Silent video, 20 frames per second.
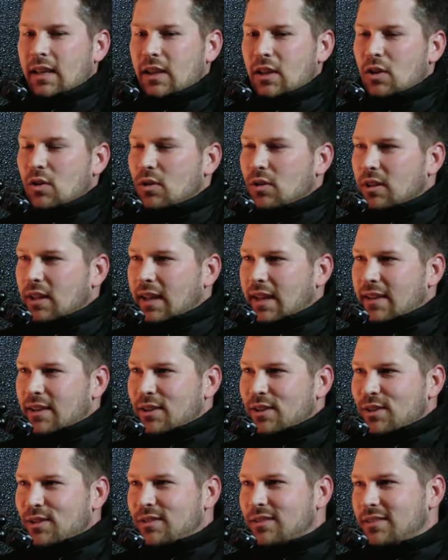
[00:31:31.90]

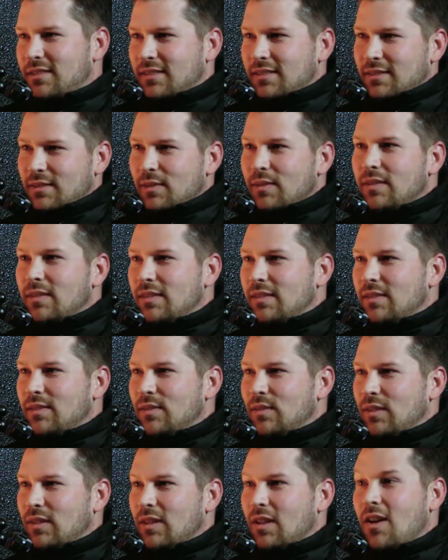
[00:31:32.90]
Orlando,
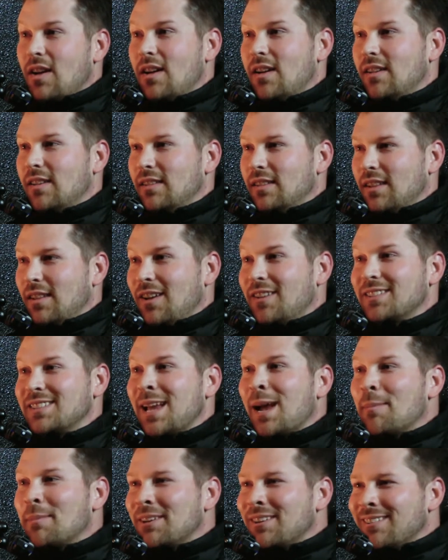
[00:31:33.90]
long
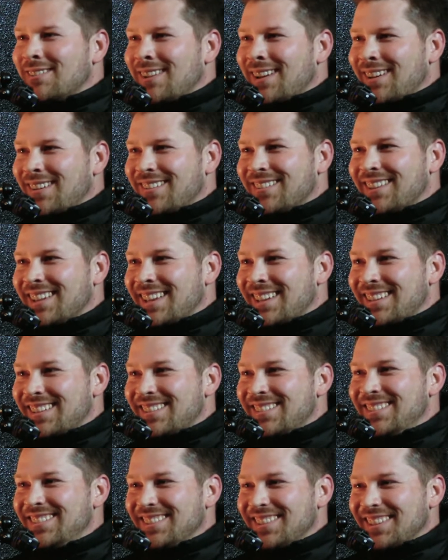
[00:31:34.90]
time ago now,
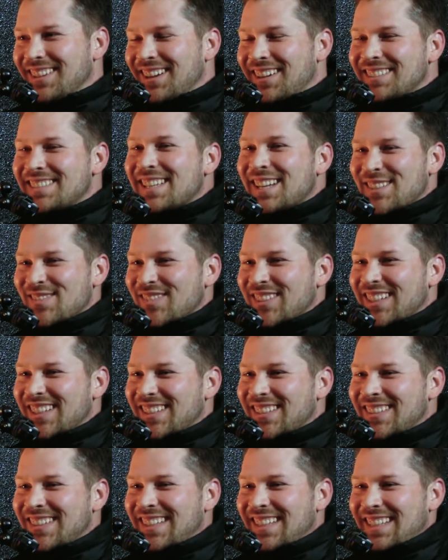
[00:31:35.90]
long time
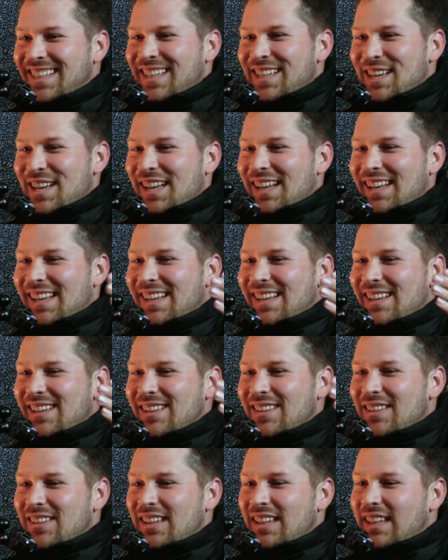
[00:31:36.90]
ago.
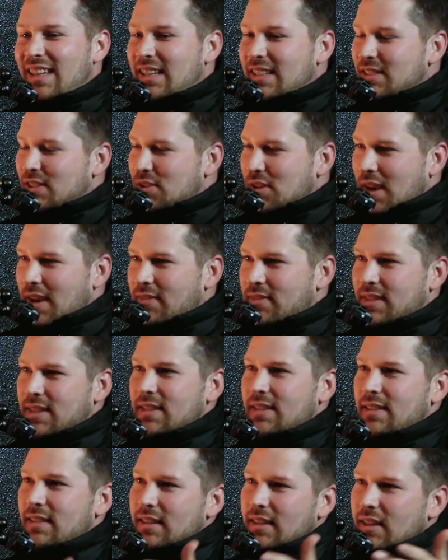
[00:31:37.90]
He gets
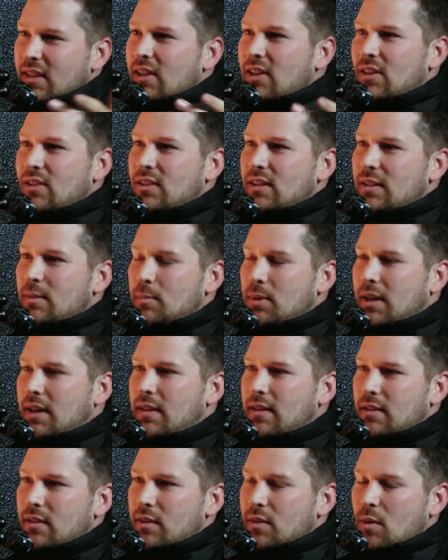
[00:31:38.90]
drafted, by
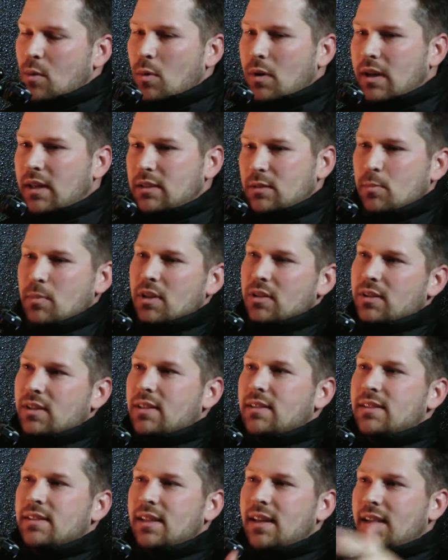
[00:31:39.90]
the Earthquakes.
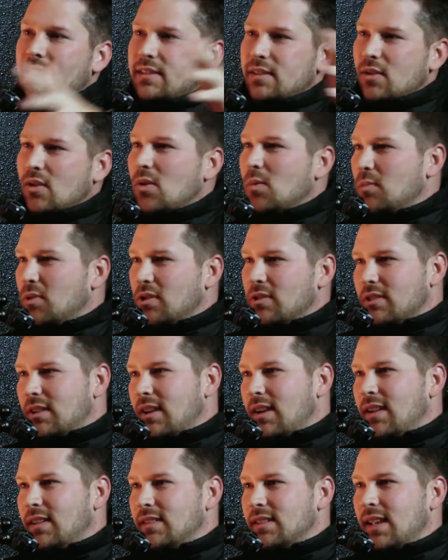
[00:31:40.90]
Milton signs a homegrown
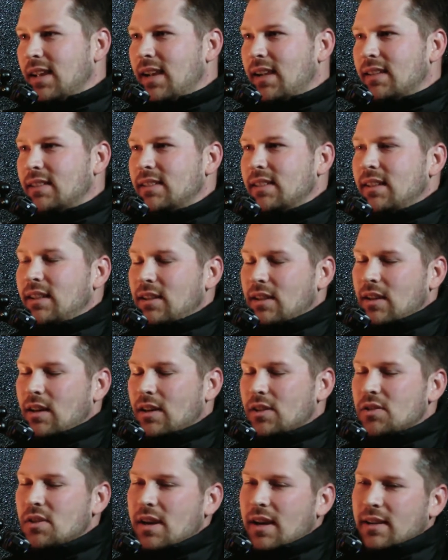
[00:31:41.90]
contract
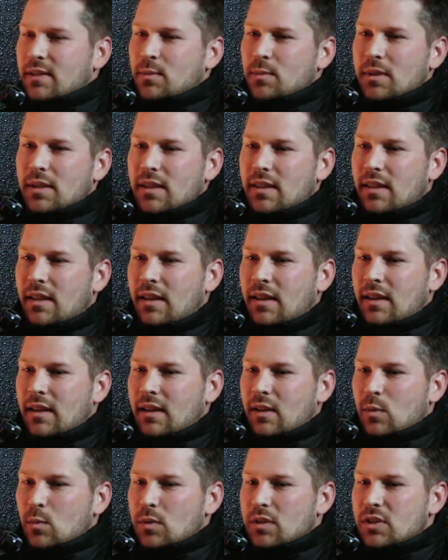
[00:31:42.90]
with
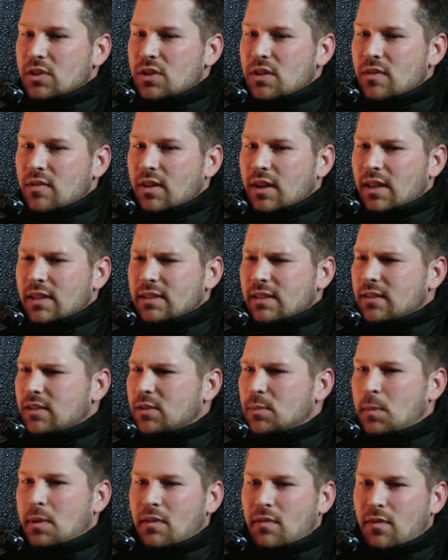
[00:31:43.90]
Chivas, and
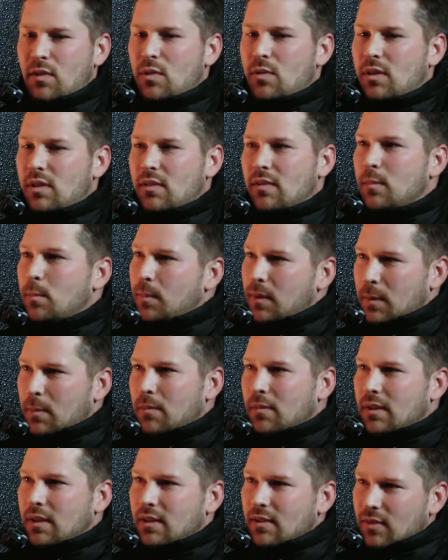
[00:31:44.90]
there's been a few other
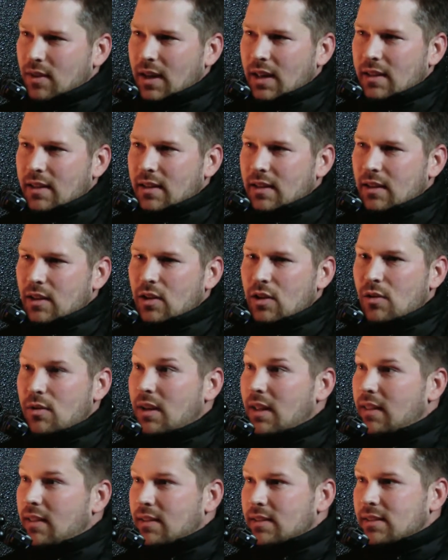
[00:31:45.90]
people that have got the,
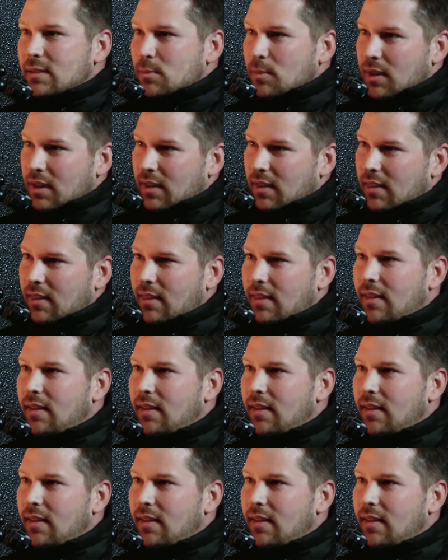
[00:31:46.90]
Nathan Smith.